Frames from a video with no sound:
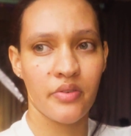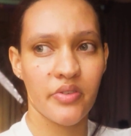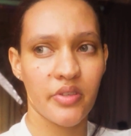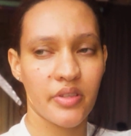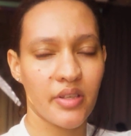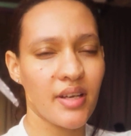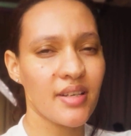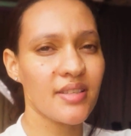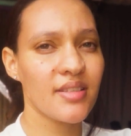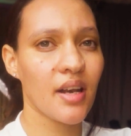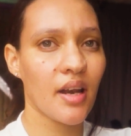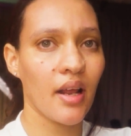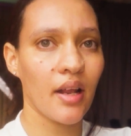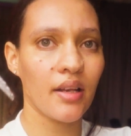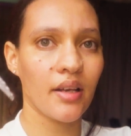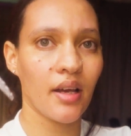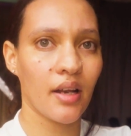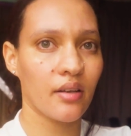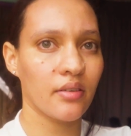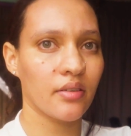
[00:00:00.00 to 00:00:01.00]
it does
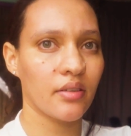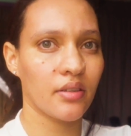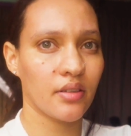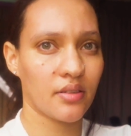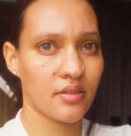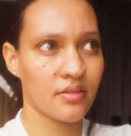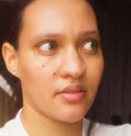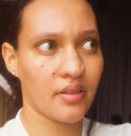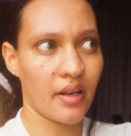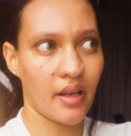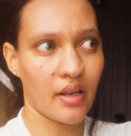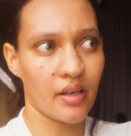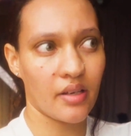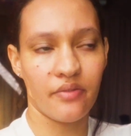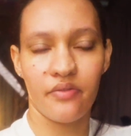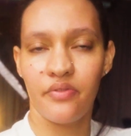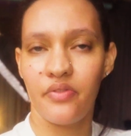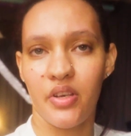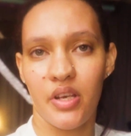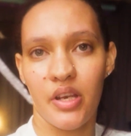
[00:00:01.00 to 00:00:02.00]
create kind of like a
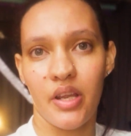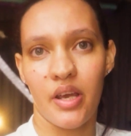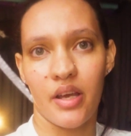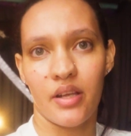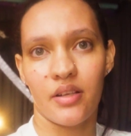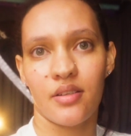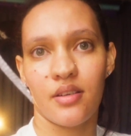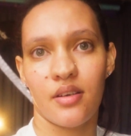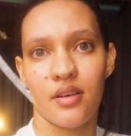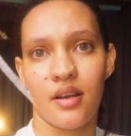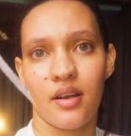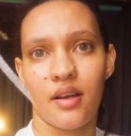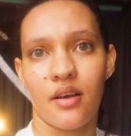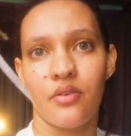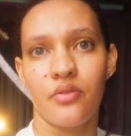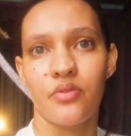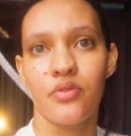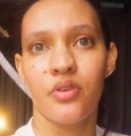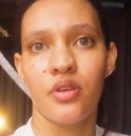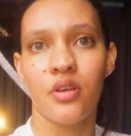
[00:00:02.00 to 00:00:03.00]
vignette
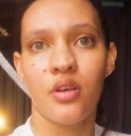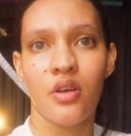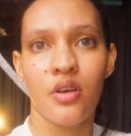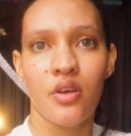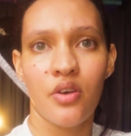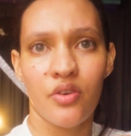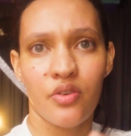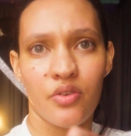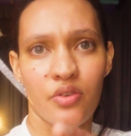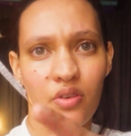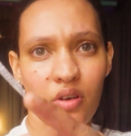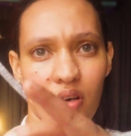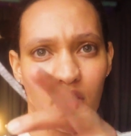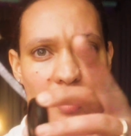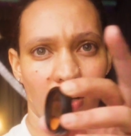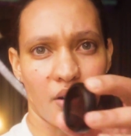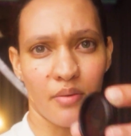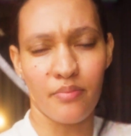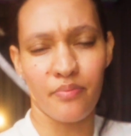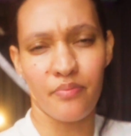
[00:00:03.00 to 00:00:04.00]
around
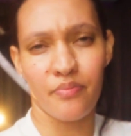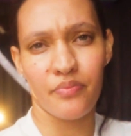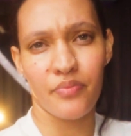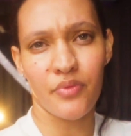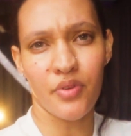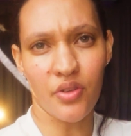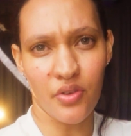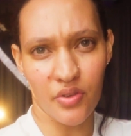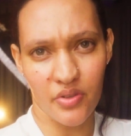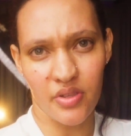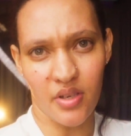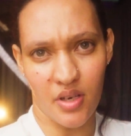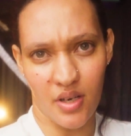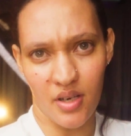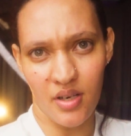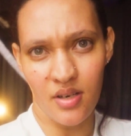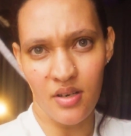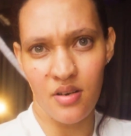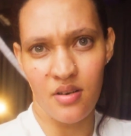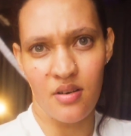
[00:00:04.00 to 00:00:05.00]
your
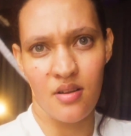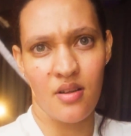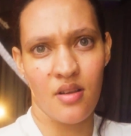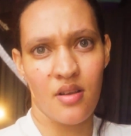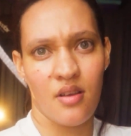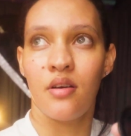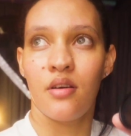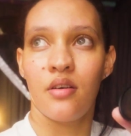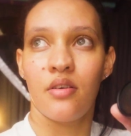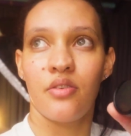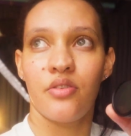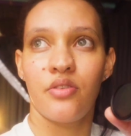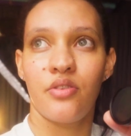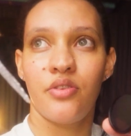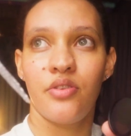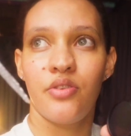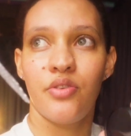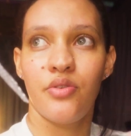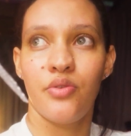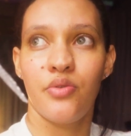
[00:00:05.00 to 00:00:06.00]
screen.
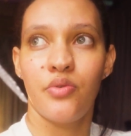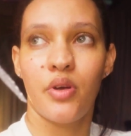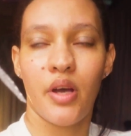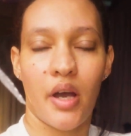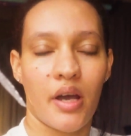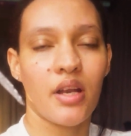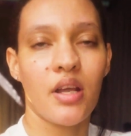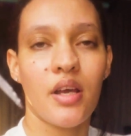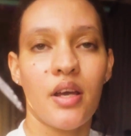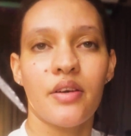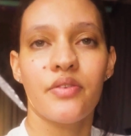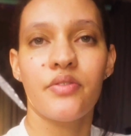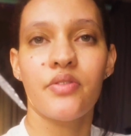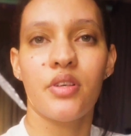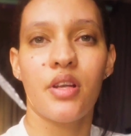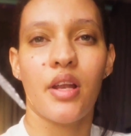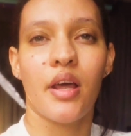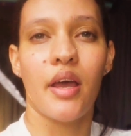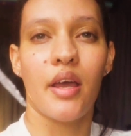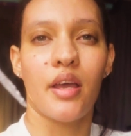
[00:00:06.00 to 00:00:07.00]
You kind of have
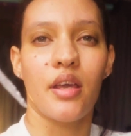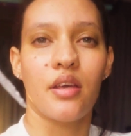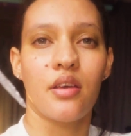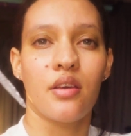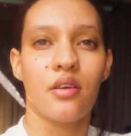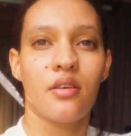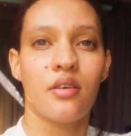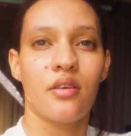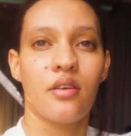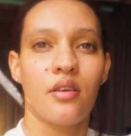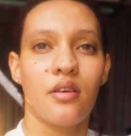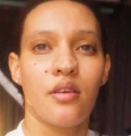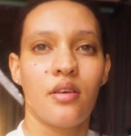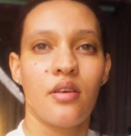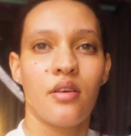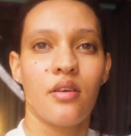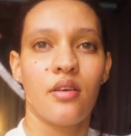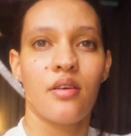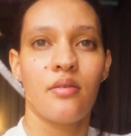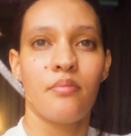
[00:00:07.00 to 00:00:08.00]
to
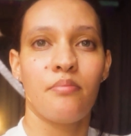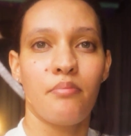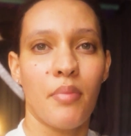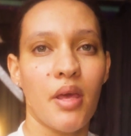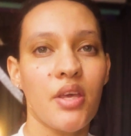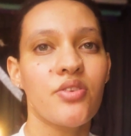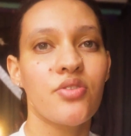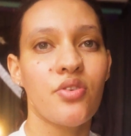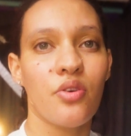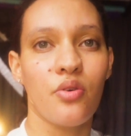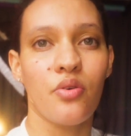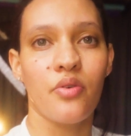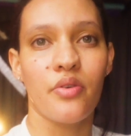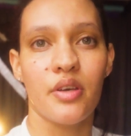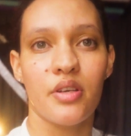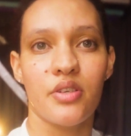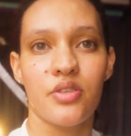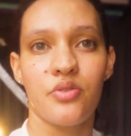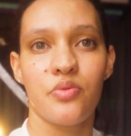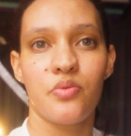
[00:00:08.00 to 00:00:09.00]
make sure
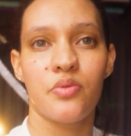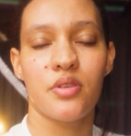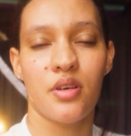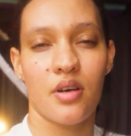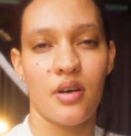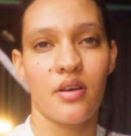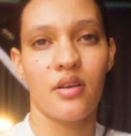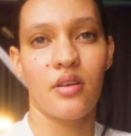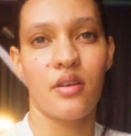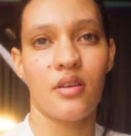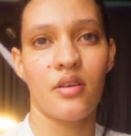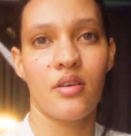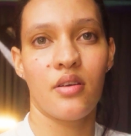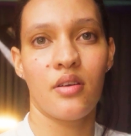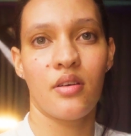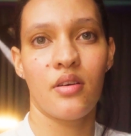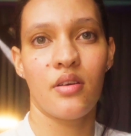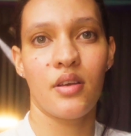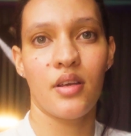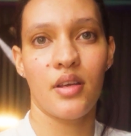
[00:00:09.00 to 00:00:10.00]
that you turn
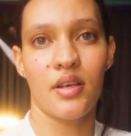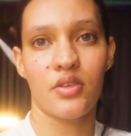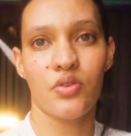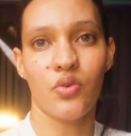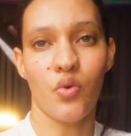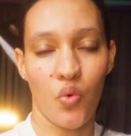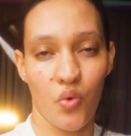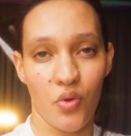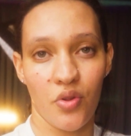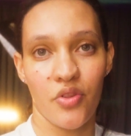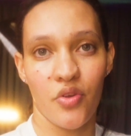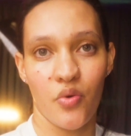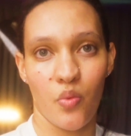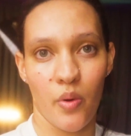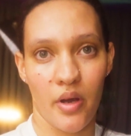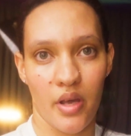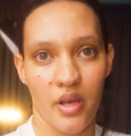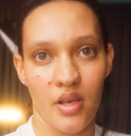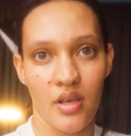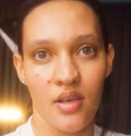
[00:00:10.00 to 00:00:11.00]
it all the
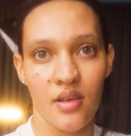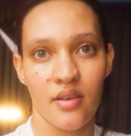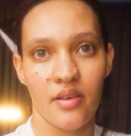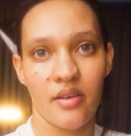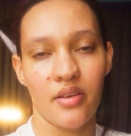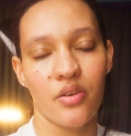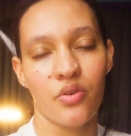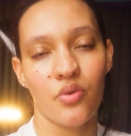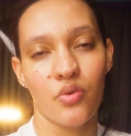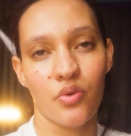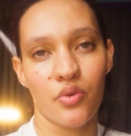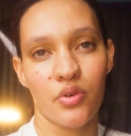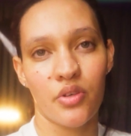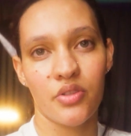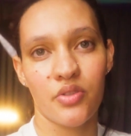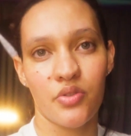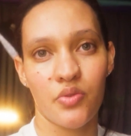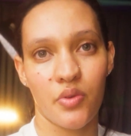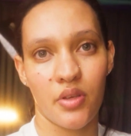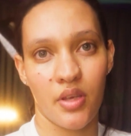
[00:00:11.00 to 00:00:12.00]
way in order
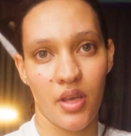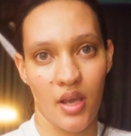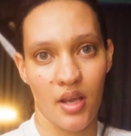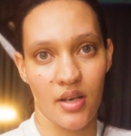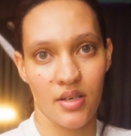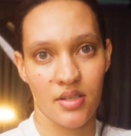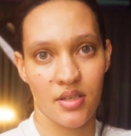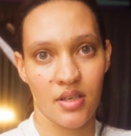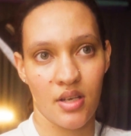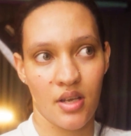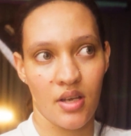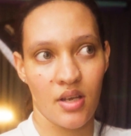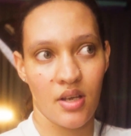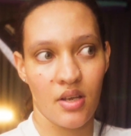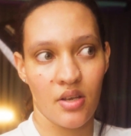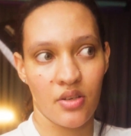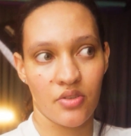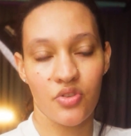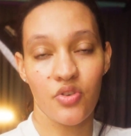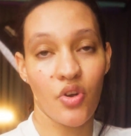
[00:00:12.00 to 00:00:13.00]
to
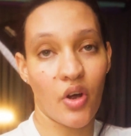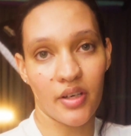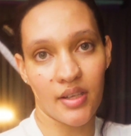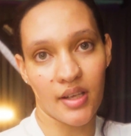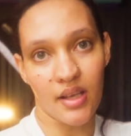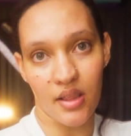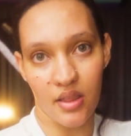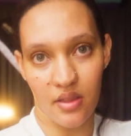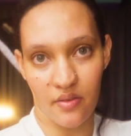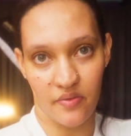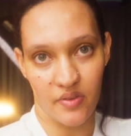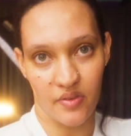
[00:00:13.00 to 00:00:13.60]
not get the